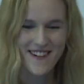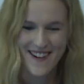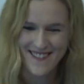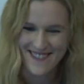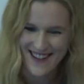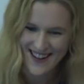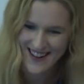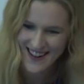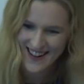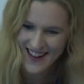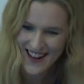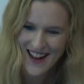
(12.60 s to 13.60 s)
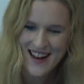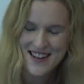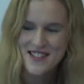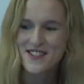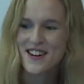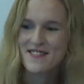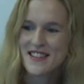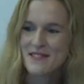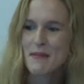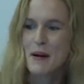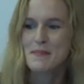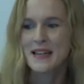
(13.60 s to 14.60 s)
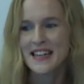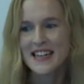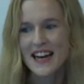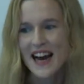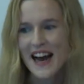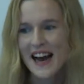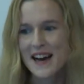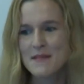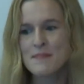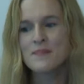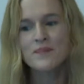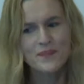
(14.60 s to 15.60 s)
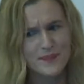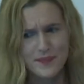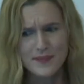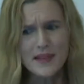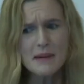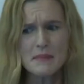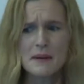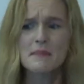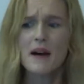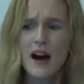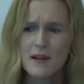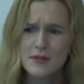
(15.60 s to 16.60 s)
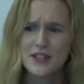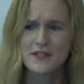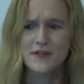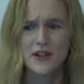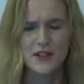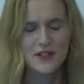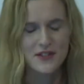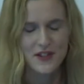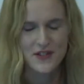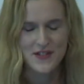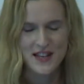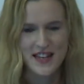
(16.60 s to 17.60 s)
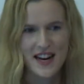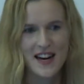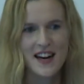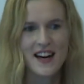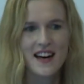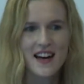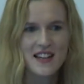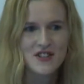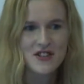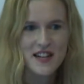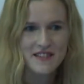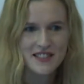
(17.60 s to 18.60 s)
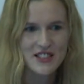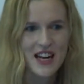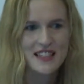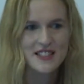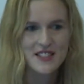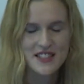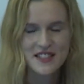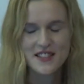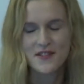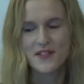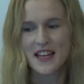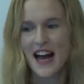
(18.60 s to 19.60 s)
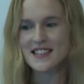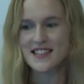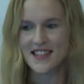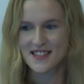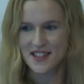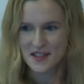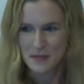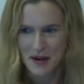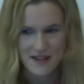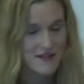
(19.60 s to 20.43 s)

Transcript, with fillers: our uh, uh, travelling public. Um, but I was going to focus on the uh, engineering challenges of the assets under my